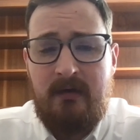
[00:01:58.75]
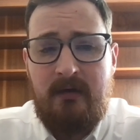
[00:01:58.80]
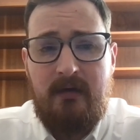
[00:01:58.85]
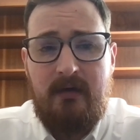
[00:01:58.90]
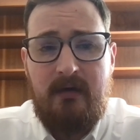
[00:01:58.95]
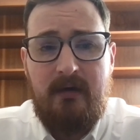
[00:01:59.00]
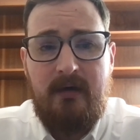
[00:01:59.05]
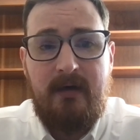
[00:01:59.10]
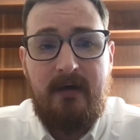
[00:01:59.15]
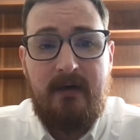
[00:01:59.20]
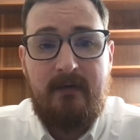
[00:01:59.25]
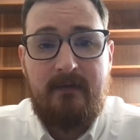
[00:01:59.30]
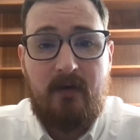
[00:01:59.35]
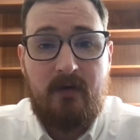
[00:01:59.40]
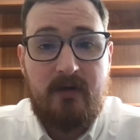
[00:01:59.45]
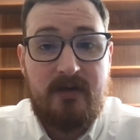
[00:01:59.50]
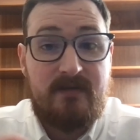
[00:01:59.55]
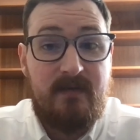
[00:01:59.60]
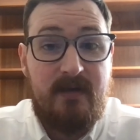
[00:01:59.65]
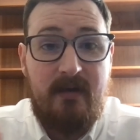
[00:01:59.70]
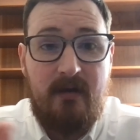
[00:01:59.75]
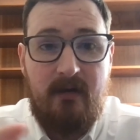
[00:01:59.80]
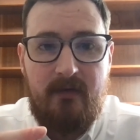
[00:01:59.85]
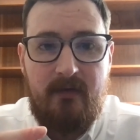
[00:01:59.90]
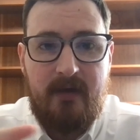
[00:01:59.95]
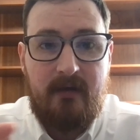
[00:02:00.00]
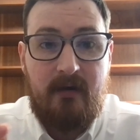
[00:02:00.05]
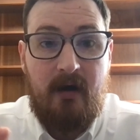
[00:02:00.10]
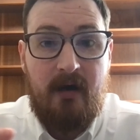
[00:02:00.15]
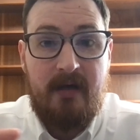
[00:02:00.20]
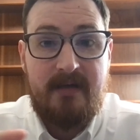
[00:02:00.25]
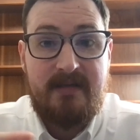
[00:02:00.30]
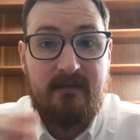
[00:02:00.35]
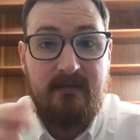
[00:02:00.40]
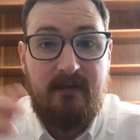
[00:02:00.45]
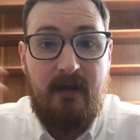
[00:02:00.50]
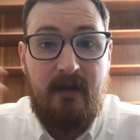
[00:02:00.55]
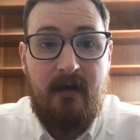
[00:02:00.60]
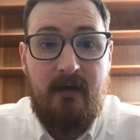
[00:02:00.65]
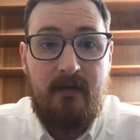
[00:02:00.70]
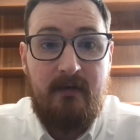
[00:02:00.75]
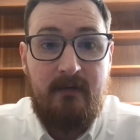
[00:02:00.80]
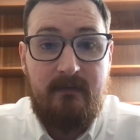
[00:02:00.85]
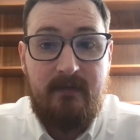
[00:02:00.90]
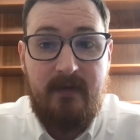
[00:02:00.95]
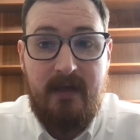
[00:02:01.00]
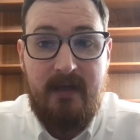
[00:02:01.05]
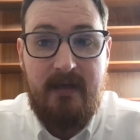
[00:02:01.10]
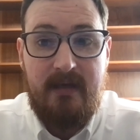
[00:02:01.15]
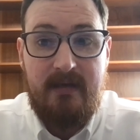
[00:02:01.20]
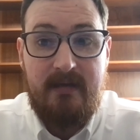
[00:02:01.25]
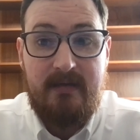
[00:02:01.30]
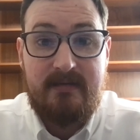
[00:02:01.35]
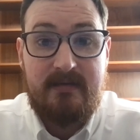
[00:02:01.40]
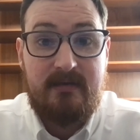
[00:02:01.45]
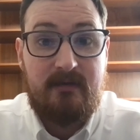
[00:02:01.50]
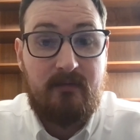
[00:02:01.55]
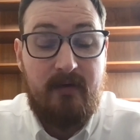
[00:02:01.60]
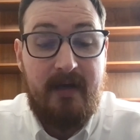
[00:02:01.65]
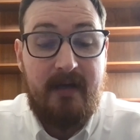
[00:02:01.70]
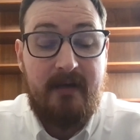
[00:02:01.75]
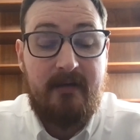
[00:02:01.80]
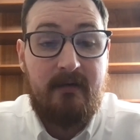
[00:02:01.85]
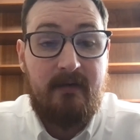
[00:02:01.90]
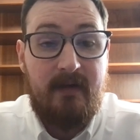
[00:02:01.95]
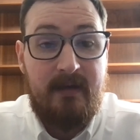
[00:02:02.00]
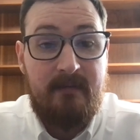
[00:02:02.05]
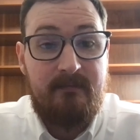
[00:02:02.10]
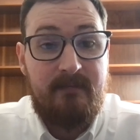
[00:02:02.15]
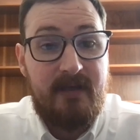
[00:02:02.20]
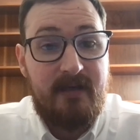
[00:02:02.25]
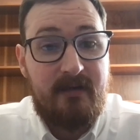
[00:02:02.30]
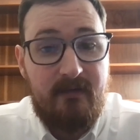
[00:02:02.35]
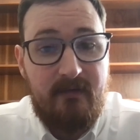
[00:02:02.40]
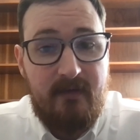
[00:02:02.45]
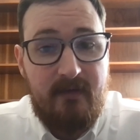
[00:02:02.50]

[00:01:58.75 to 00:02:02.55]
Uh, of course, we know that God's love is greater and bigger